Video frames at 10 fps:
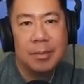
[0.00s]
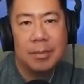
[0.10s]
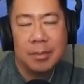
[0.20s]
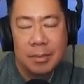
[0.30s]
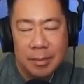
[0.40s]

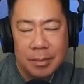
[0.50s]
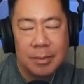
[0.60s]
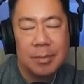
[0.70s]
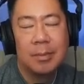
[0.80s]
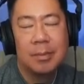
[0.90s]

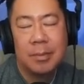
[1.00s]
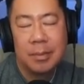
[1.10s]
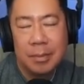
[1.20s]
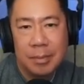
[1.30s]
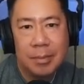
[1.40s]

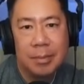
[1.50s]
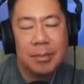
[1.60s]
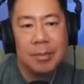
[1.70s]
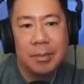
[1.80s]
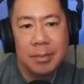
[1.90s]

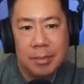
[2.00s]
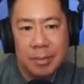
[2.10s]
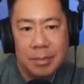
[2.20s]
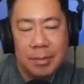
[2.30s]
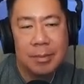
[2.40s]

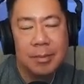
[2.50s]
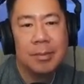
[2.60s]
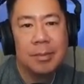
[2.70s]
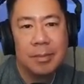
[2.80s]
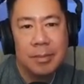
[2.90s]

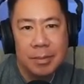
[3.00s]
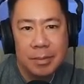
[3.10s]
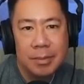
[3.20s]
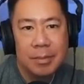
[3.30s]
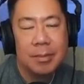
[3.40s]

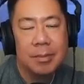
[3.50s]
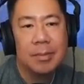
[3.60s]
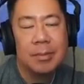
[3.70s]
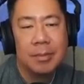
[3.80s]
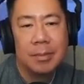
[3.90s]

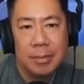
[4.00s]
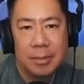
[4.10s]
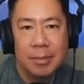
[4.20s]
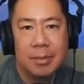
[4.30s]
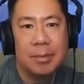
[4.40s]

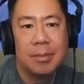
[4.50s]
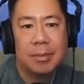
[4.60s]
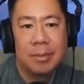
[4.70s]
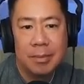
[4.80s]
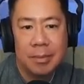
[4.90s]

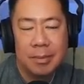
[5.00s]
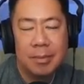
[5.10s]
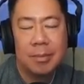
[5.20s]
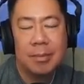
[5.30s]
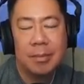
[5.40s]

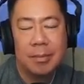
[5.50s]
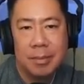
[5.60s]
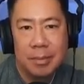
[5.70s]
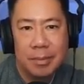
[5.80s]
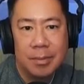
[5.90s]

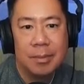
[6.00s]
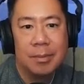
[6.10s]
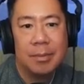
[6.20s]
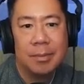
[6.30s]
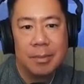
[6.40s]

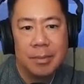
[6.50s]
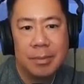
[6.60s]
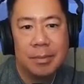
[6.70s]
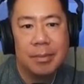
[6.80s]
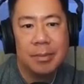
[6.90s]

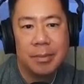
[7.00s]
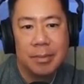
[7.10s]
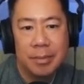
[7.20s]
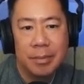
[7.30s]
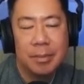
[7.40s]

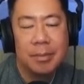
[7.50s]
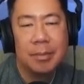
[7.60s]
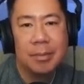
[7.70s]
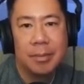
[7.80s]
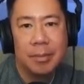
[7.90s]
[no speech]